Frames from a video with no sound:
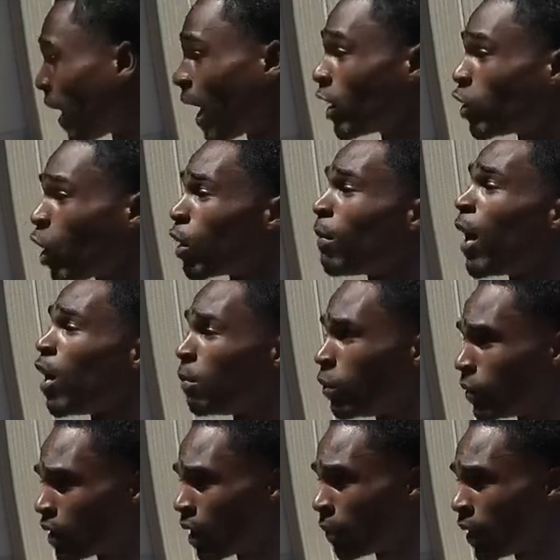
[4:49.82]
what I'm saying? I told him my
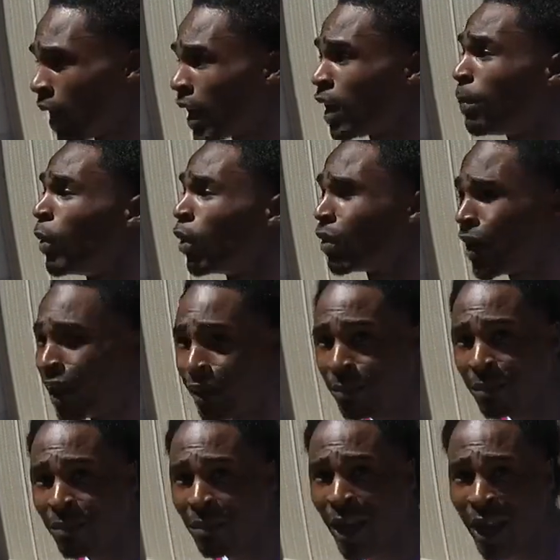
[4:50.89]
homie was coming, and he pulled up,
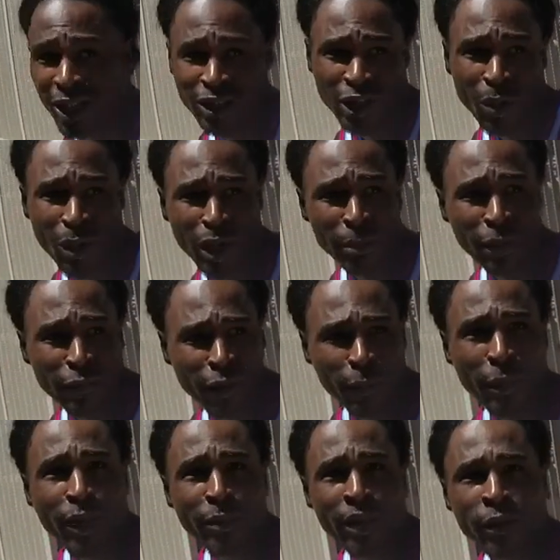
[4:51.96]
and he still want to beef
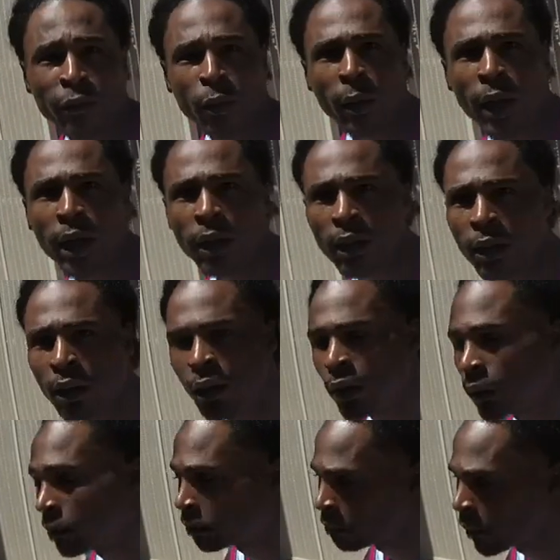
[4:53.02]
up on me. For what? Okay,
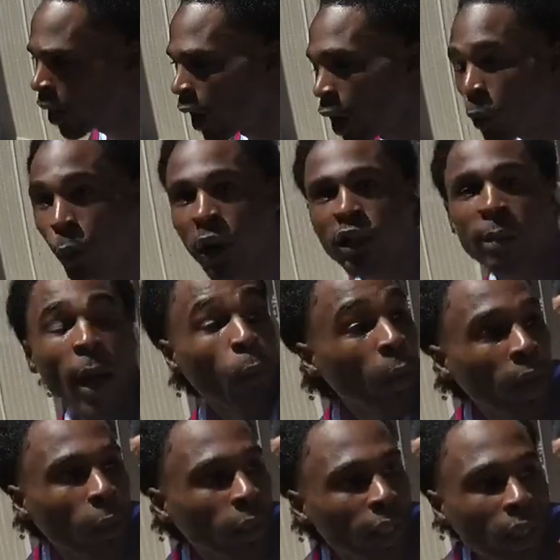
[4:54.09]
well, we're just gonna... Where's my
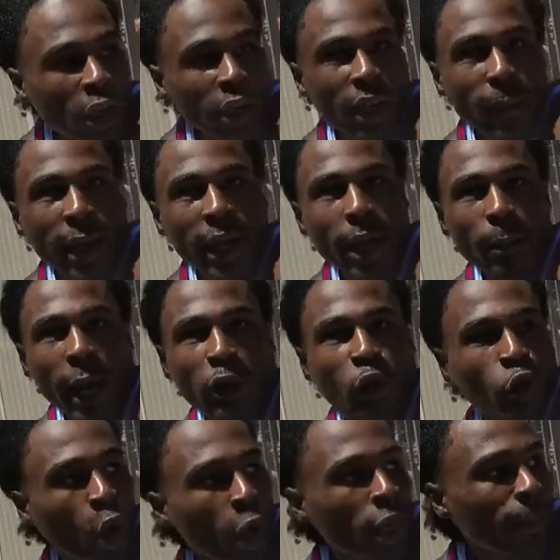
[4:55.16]
work? He looked at my name
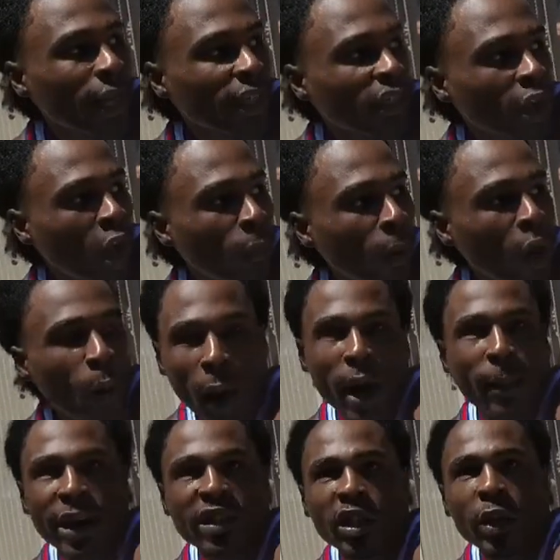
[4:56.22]
like 30 minutes ago, bro.
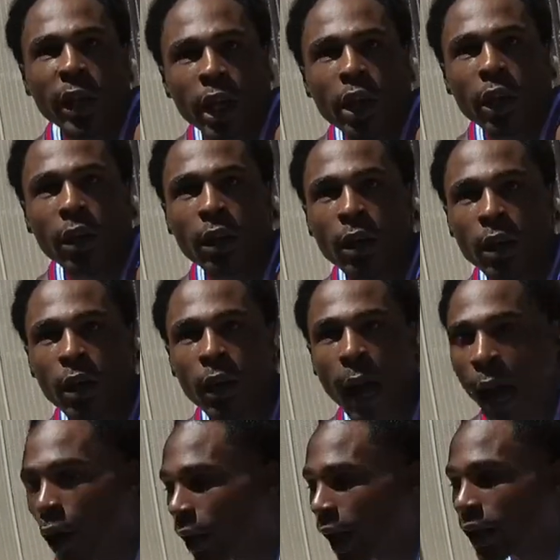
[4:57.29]
Why am I still here?
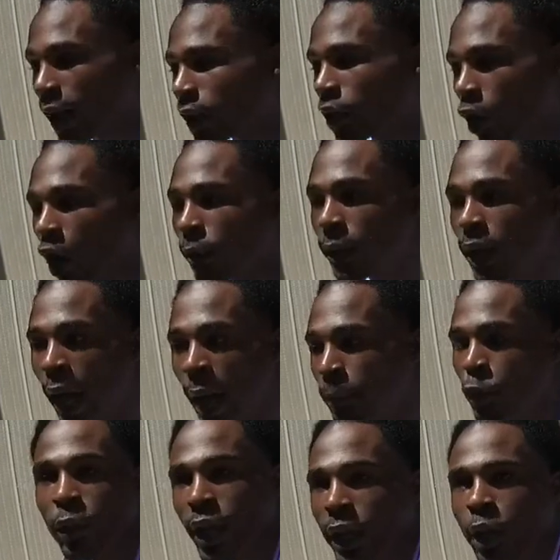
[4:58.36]
I don't got nothing on me.
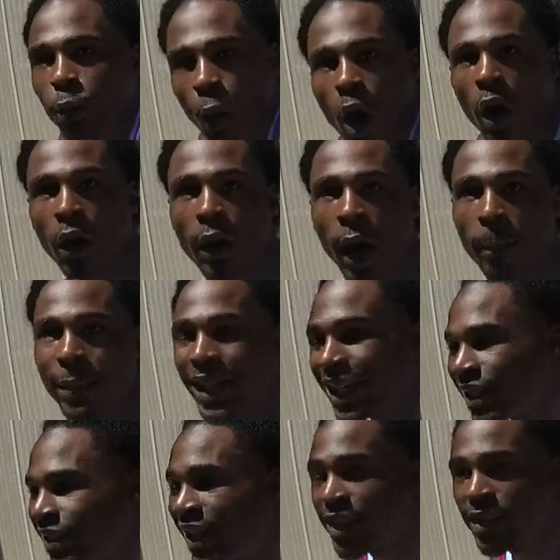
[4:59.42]
I'm doing nothing wrong. I'm
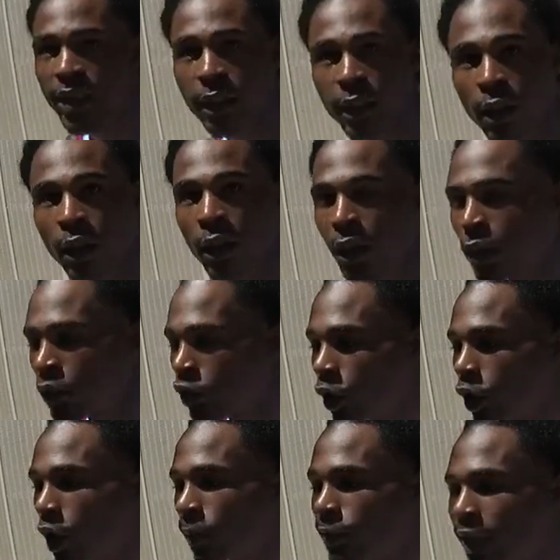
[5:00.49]
being a citizen. We're waiting
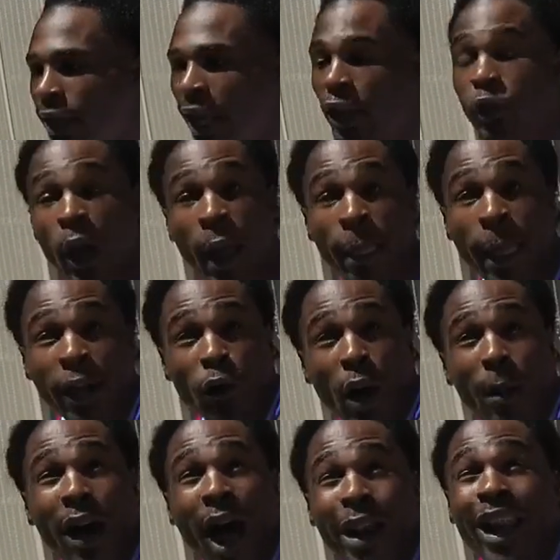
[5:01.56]
so you know what I'm saying? That's
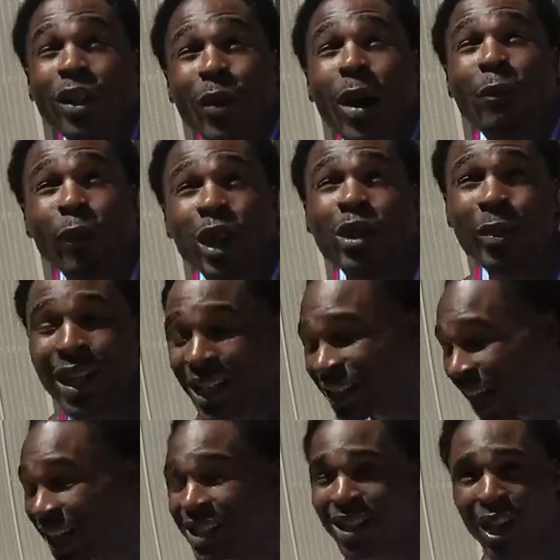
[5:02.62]
why I'm frustrated.
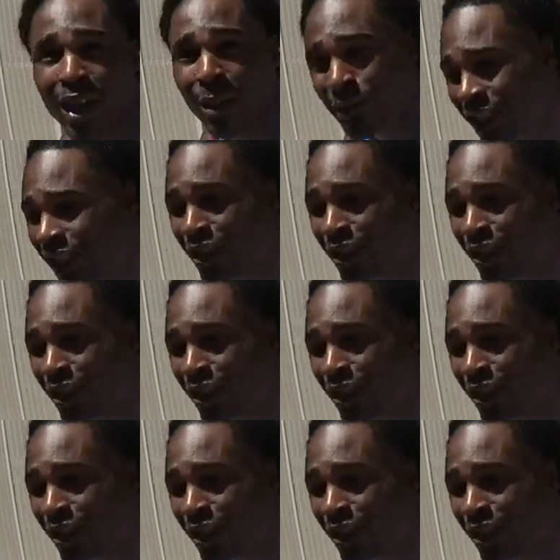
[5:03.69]
It's hot as hell. I'm